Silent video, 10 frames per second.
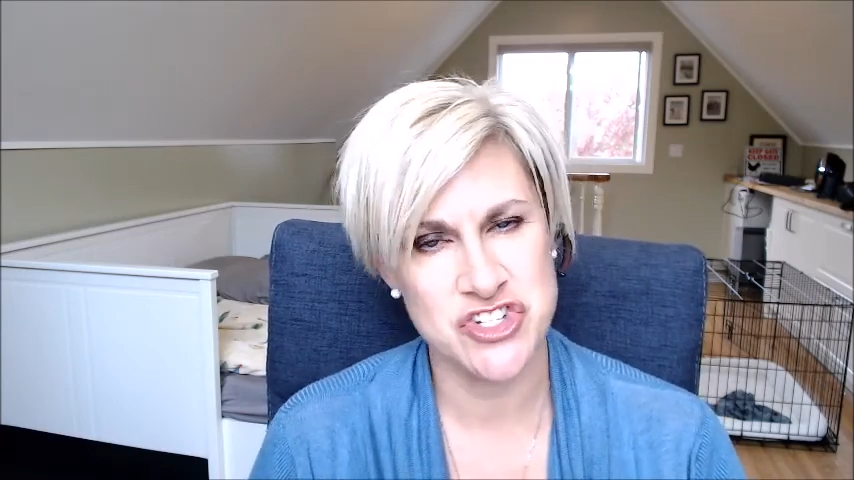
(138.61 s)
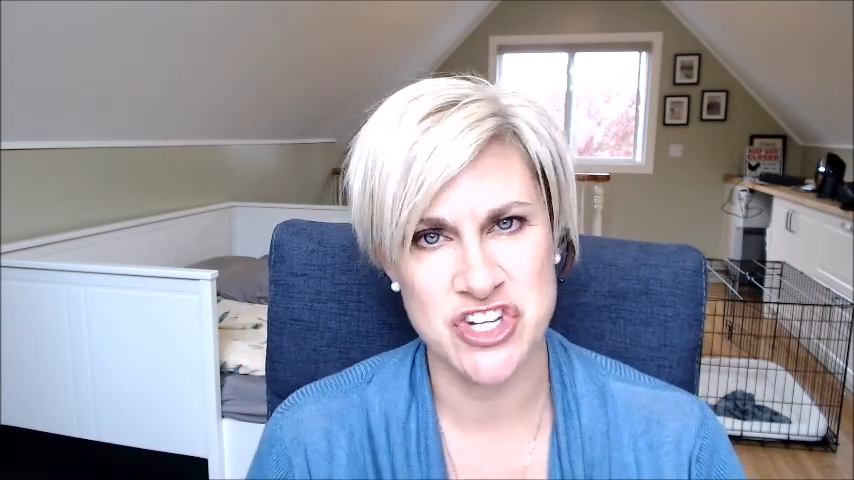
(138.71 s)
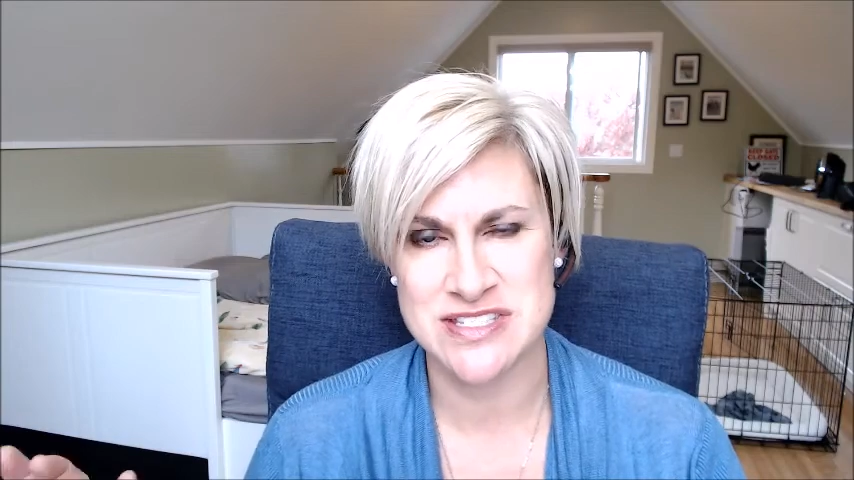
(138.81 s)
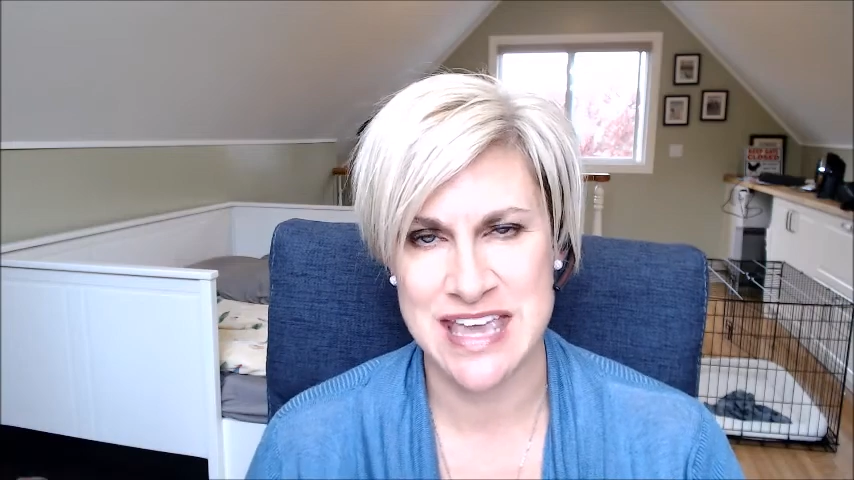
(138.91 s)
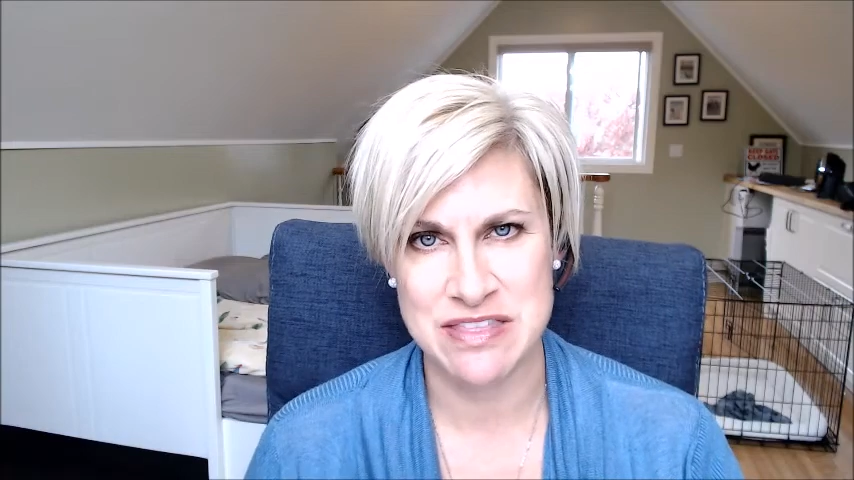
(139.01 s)

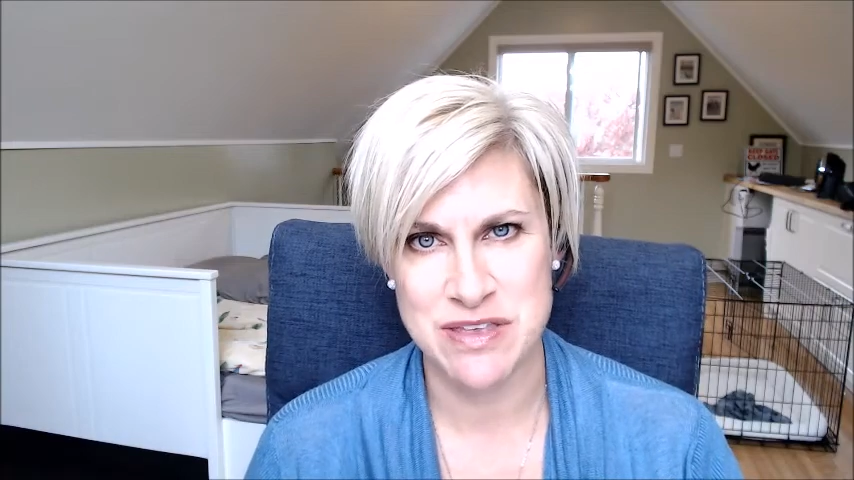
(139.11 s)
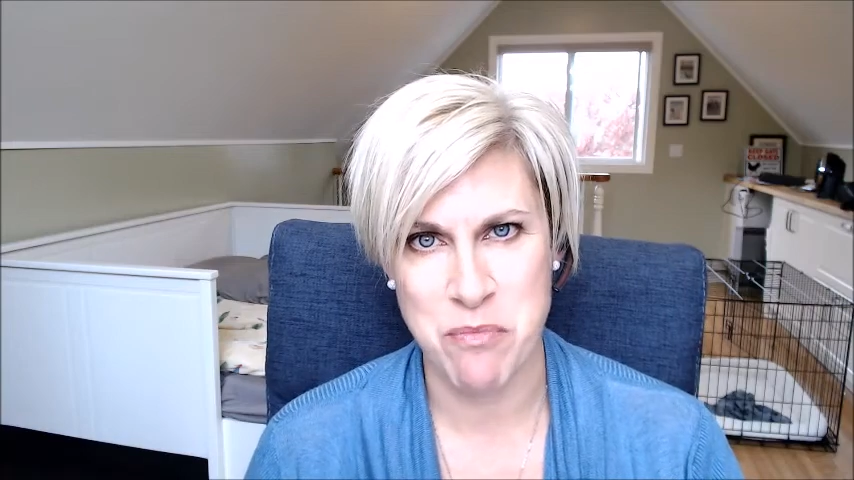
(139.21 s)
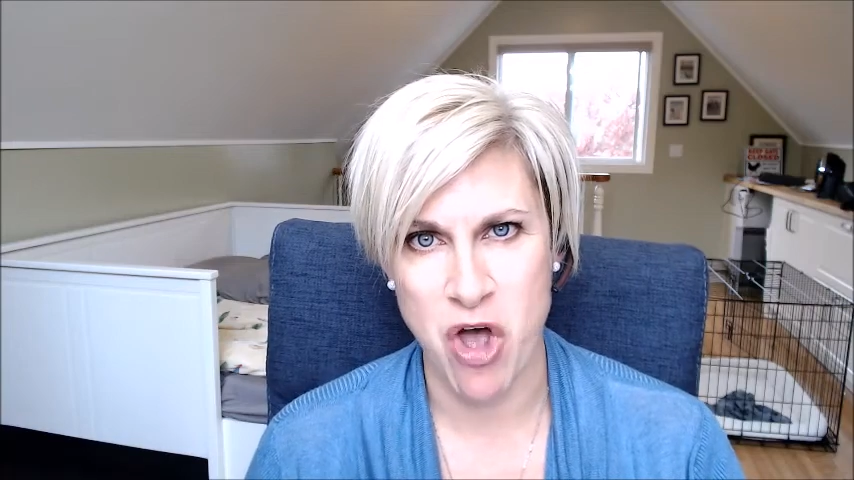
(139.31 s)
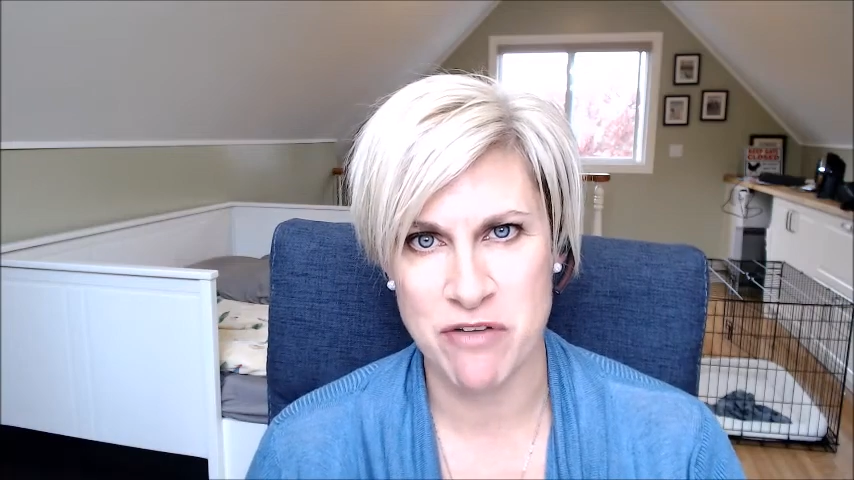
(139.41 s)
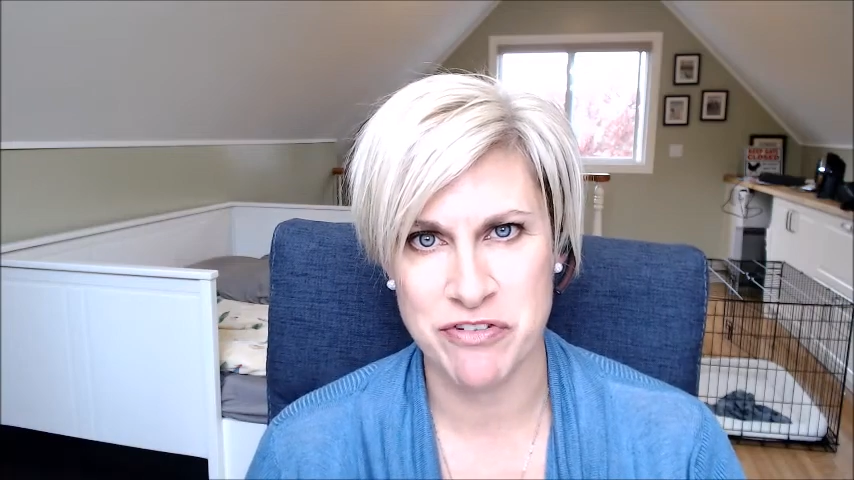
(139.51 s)
just get
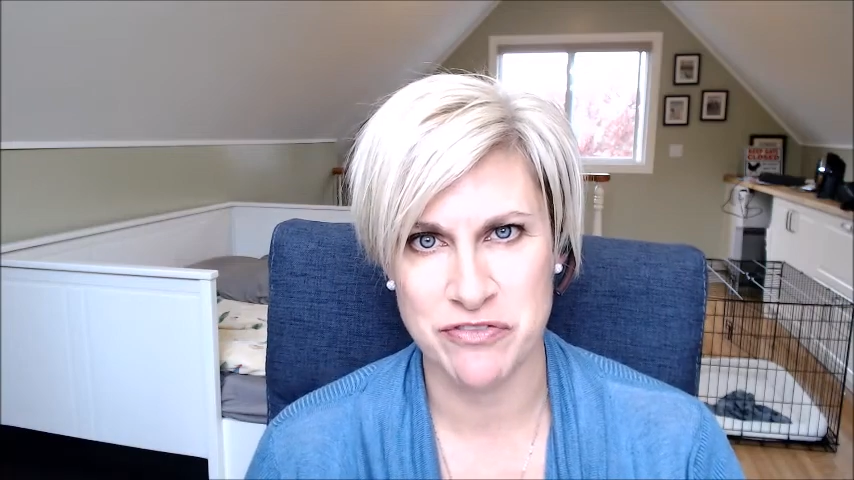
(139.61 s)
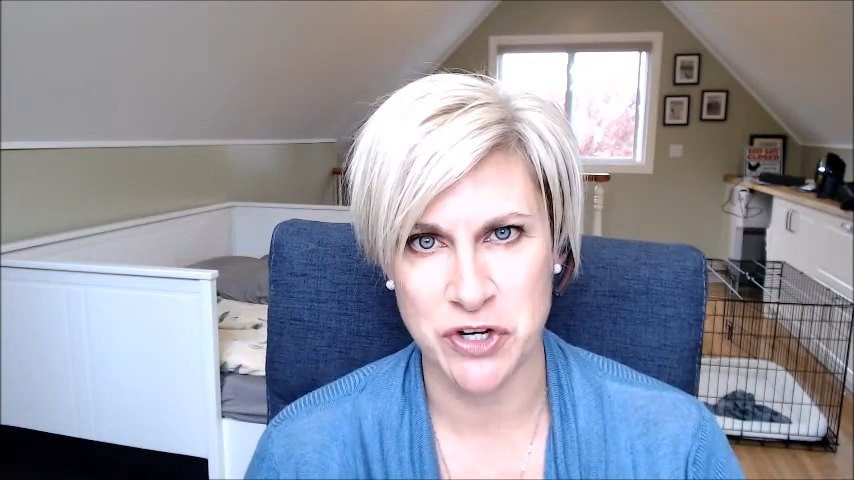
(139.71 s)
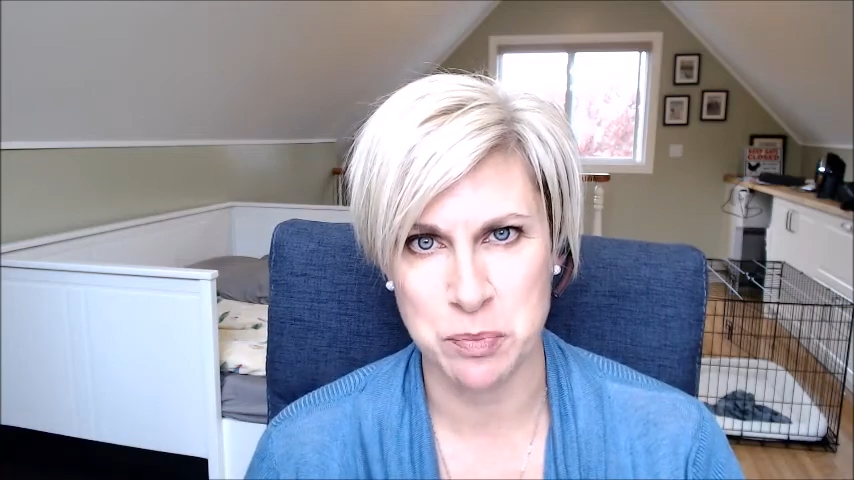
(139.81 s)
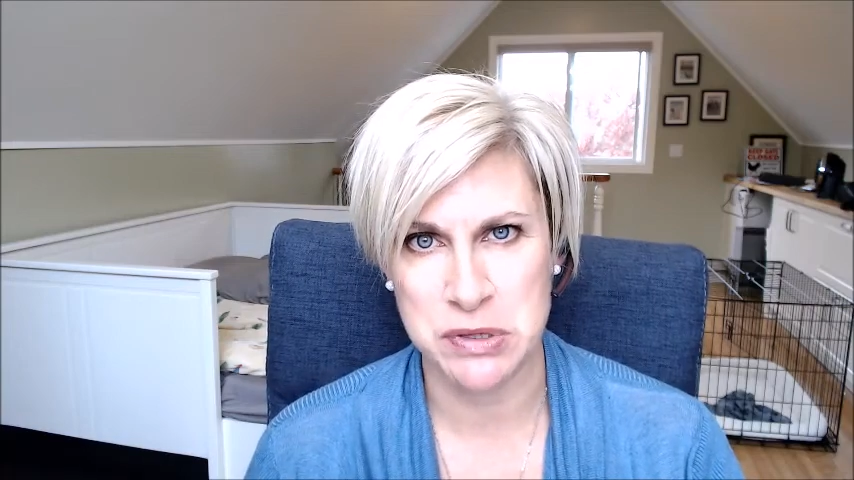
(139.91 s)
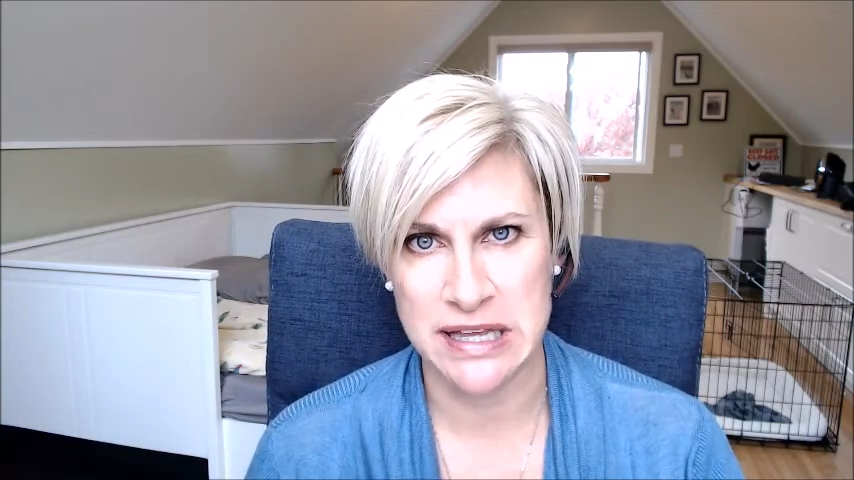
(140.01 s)
them off of
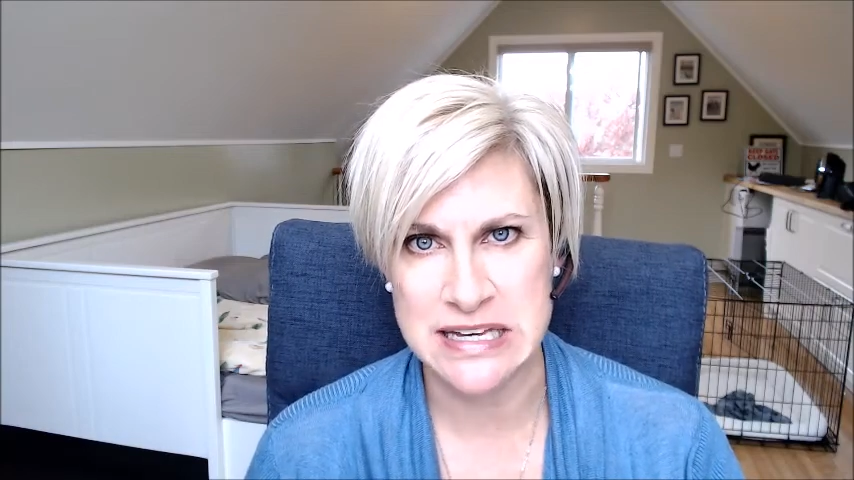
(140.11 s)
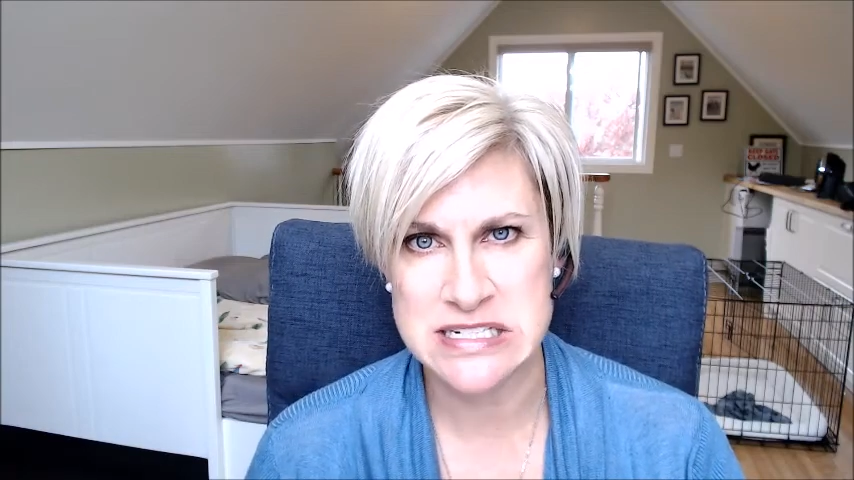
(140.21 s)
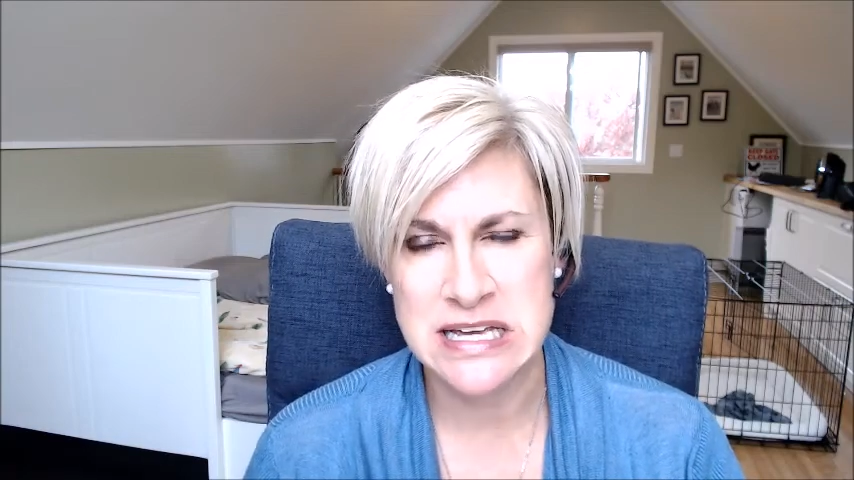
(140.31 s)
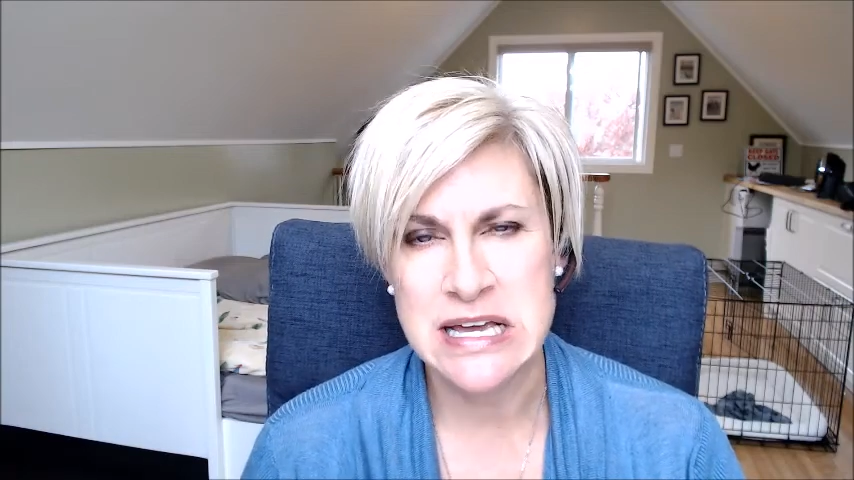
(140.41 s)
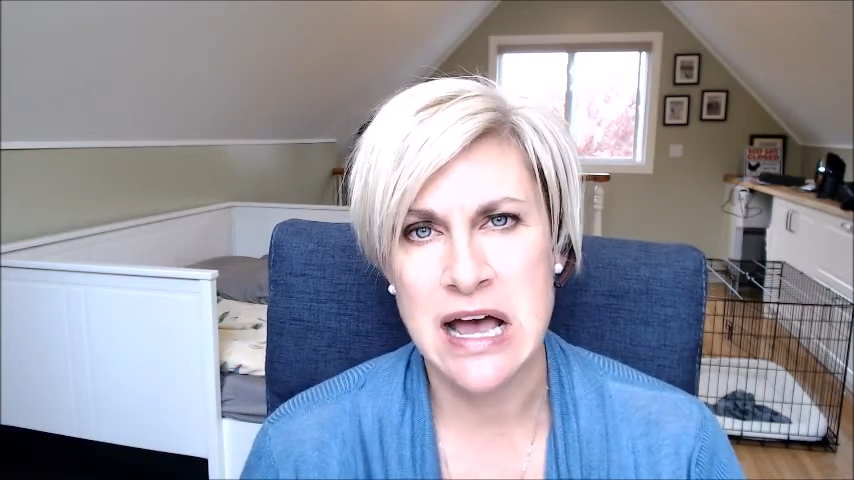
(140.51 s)
your plate.